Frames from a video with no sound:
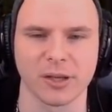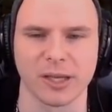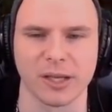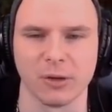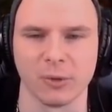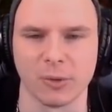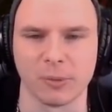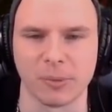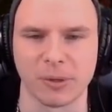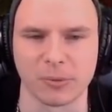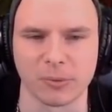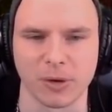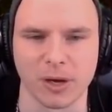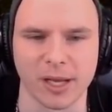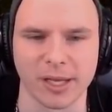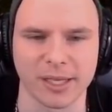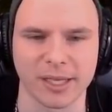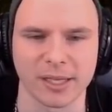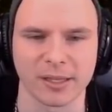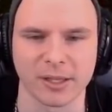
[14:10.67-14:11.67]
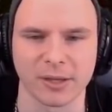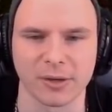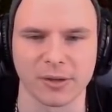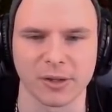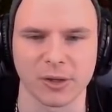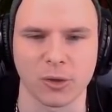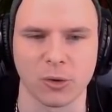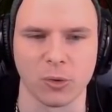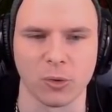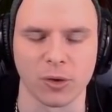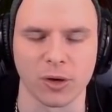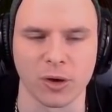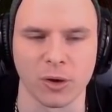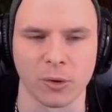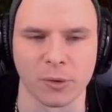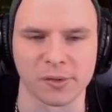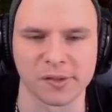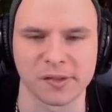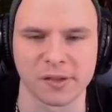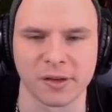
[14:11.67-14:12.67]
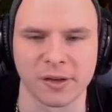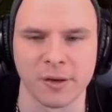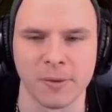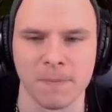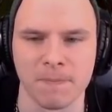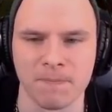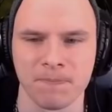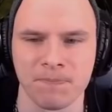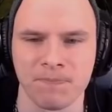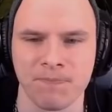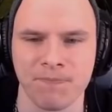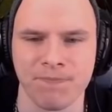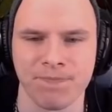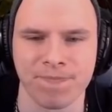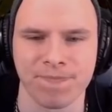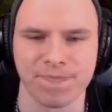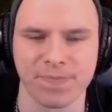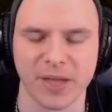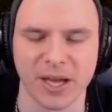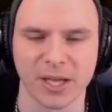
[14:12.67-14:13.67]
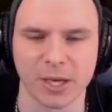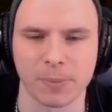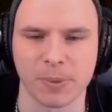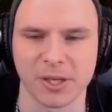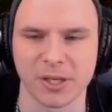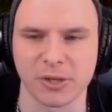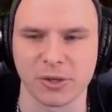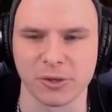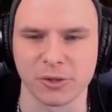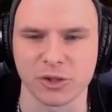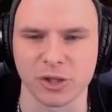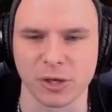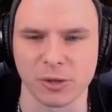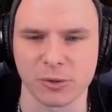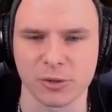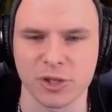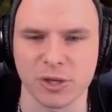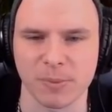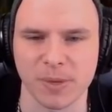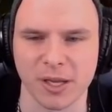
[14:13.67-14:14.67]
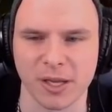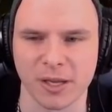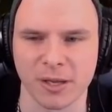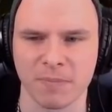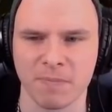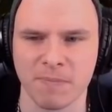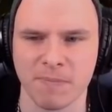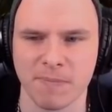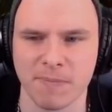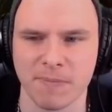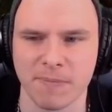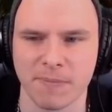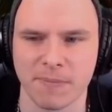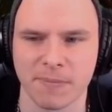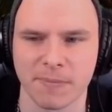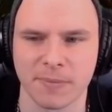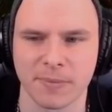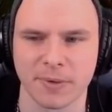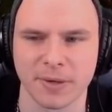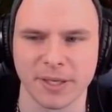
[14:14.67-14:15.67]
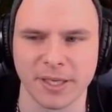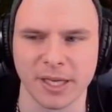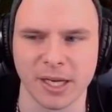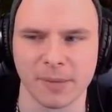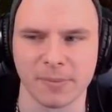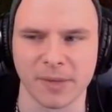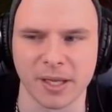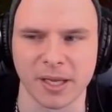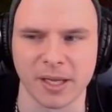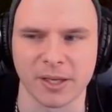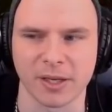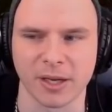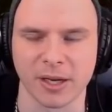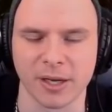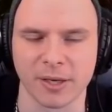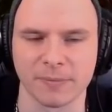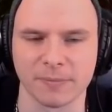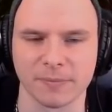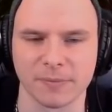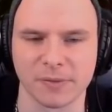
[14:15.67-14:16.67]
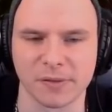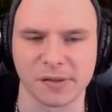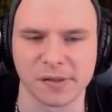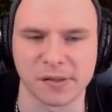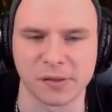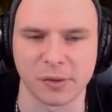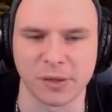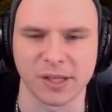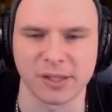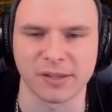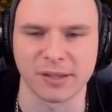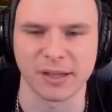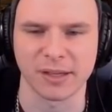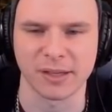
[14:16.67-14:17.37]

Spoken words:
would be right. Killing her in the corner also. I got a pretty cute jungle gym here. Yep, there you go. Saw you, darling.